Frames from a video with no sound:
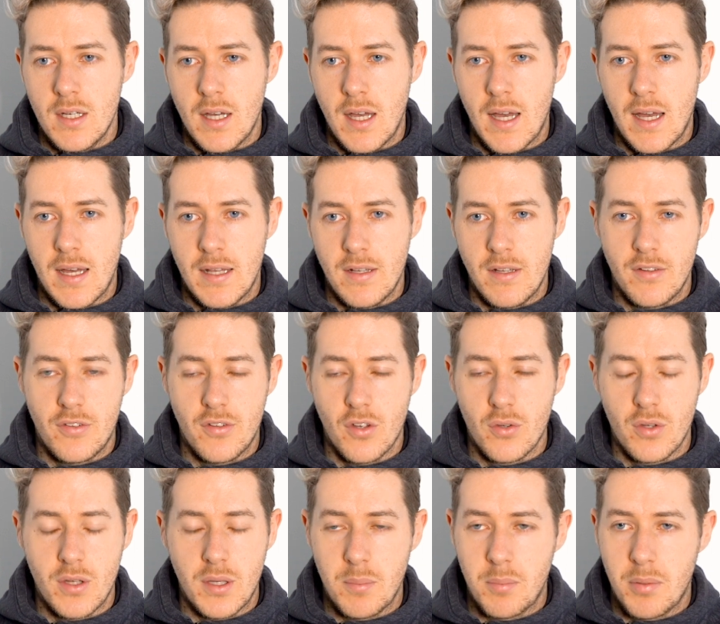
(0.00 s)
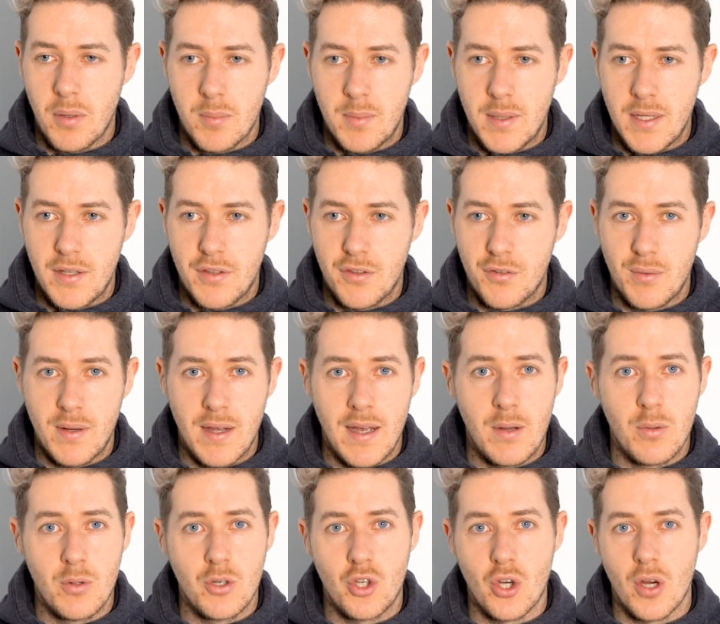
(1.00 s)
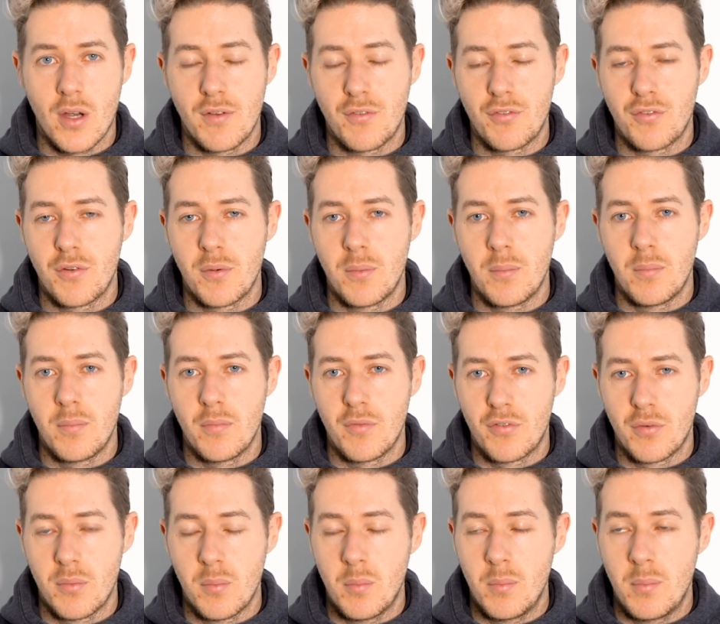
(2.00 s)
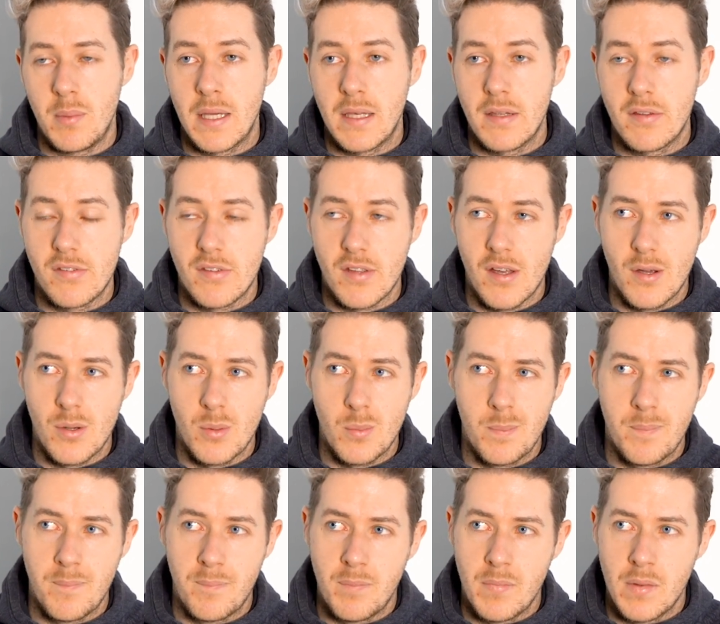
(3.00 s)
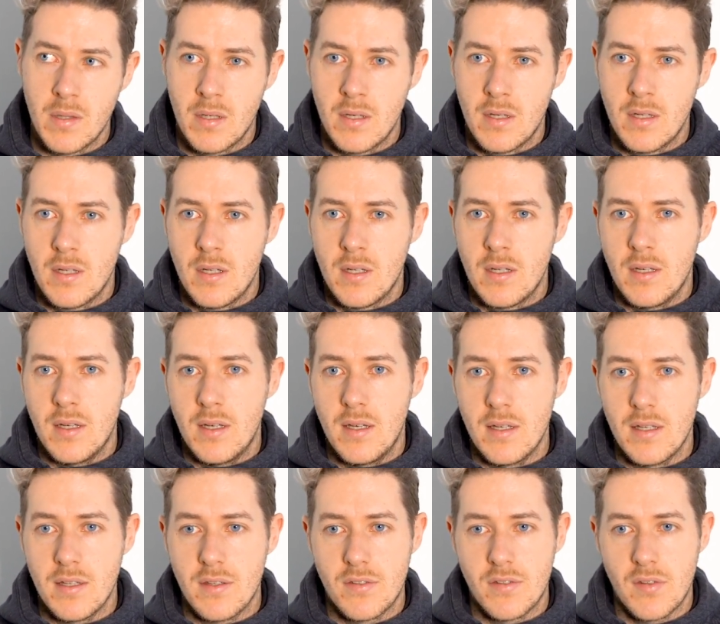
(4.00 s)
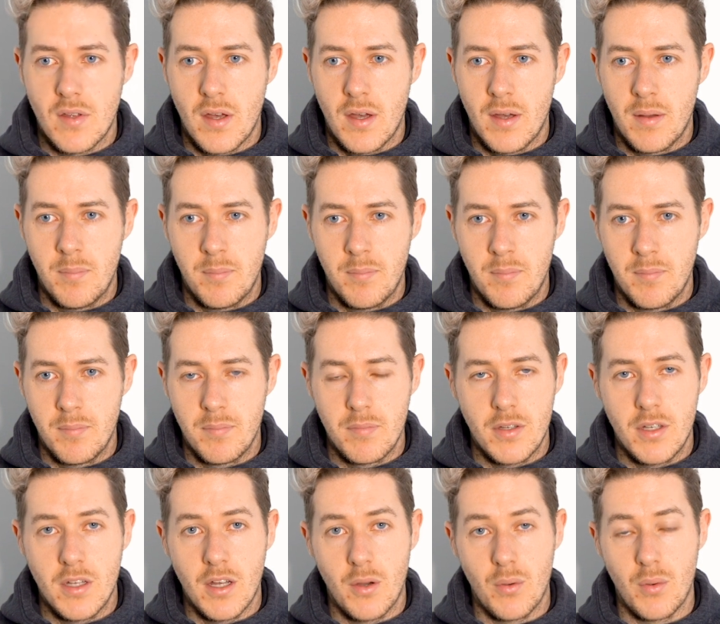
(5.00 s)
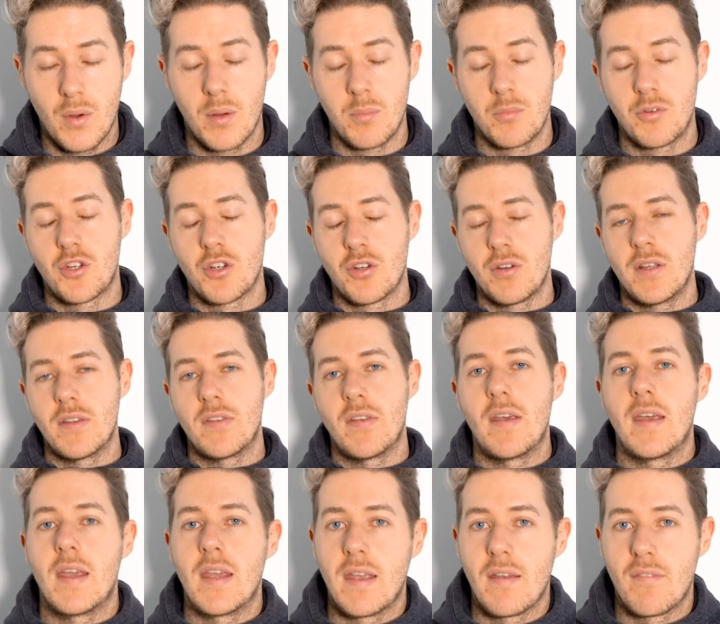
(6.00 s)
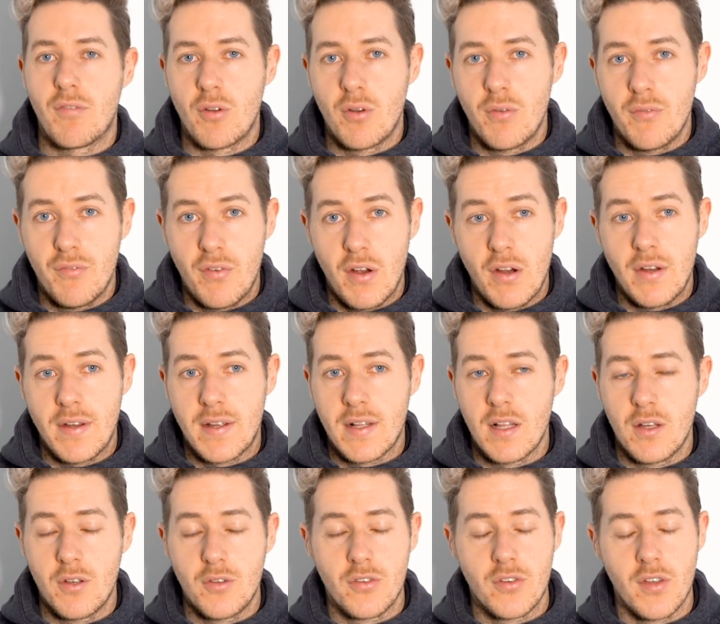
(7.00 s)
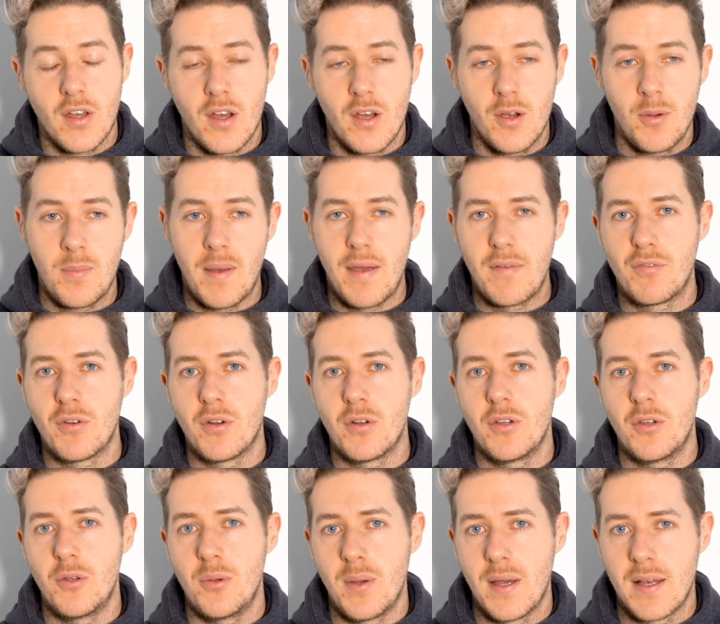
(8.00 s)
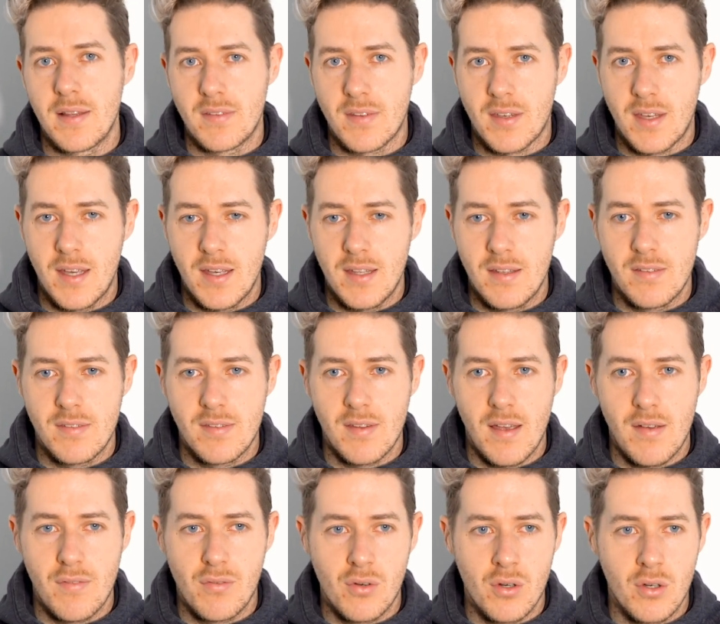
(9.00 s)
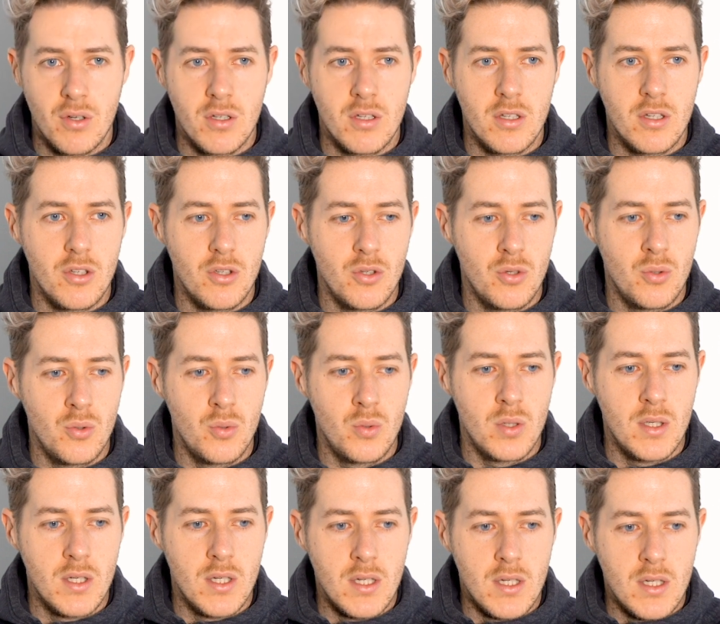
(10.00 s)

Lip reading: And it's only probably a 3-hour drive from me, so it's, you know, I'm sure it's hitting everyone very close to home, everyone who has kids, everyone who,